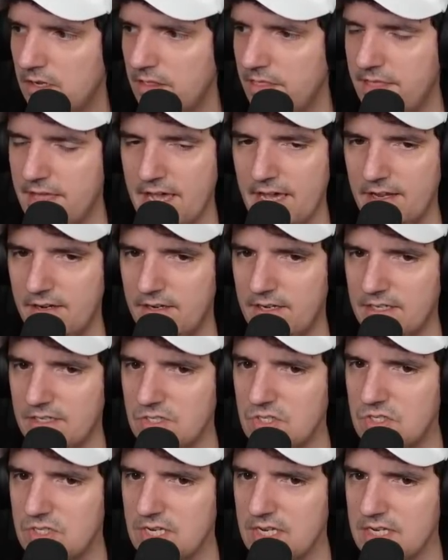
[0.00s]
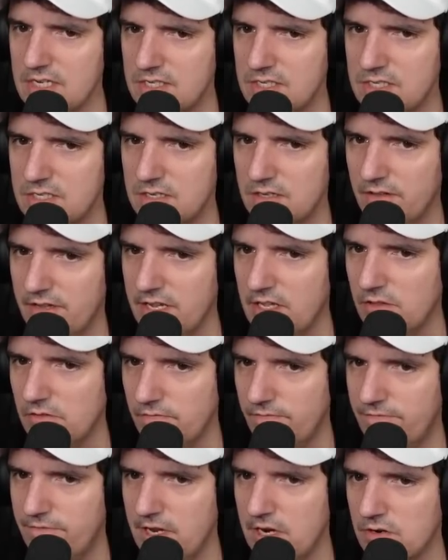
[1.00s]
that exist, like
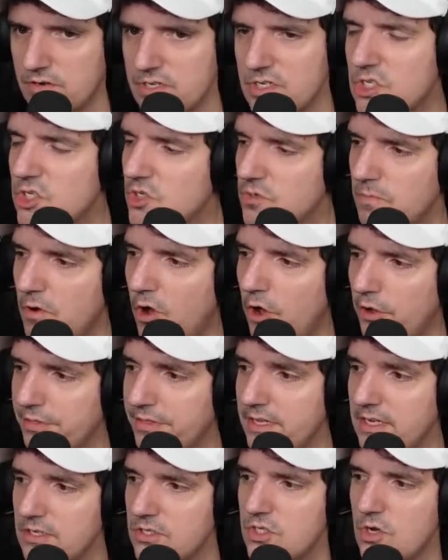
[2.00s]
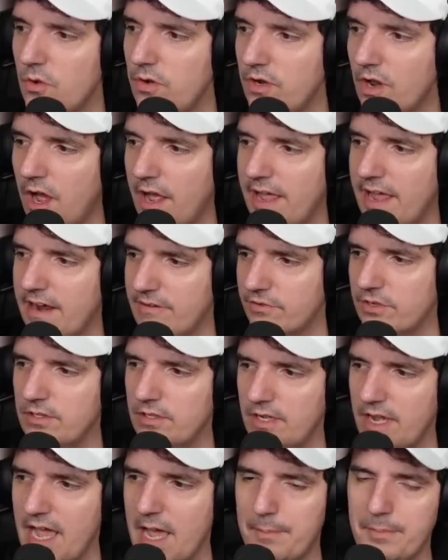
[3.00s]
very small things, so not
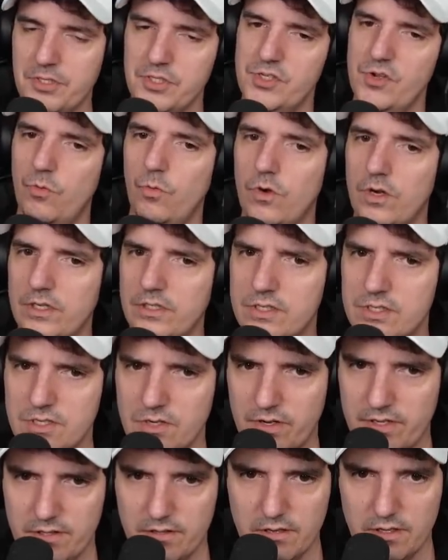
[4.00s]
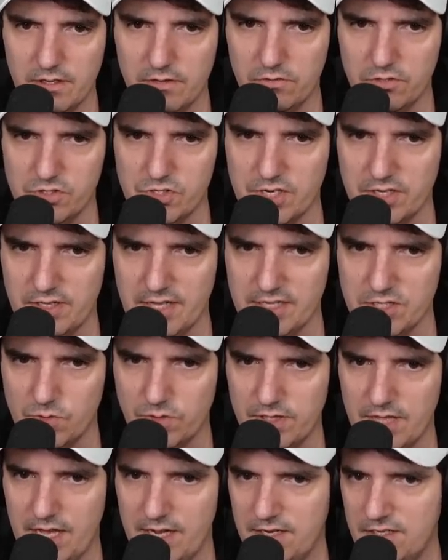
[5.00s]
everything happens at once. So it looks like that's
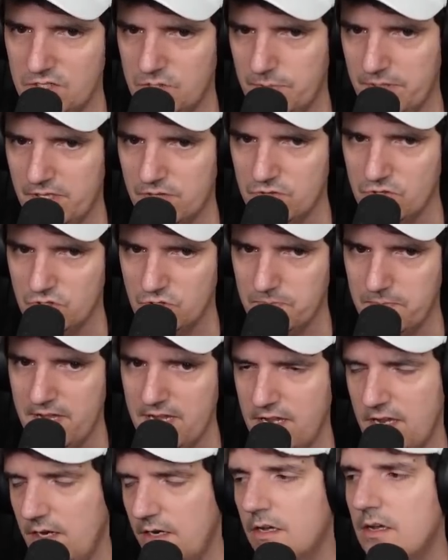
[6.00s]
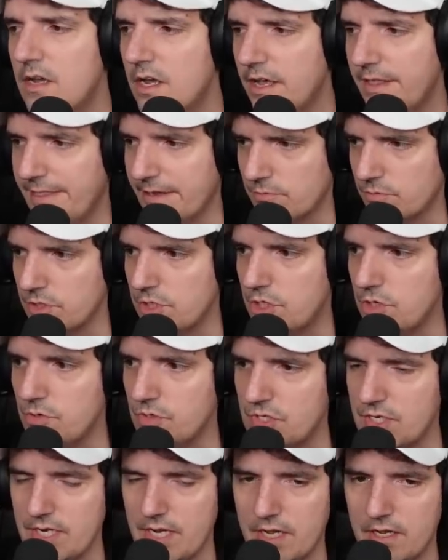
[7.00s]
what that is, but they're
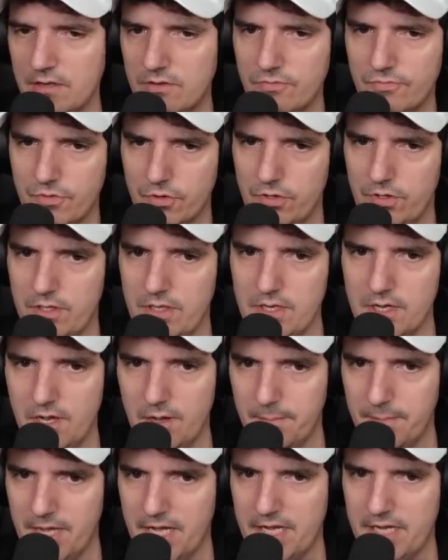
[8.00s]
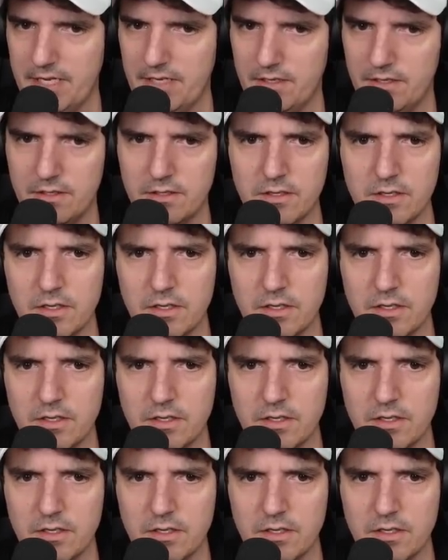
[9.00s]
reducing it for the mine.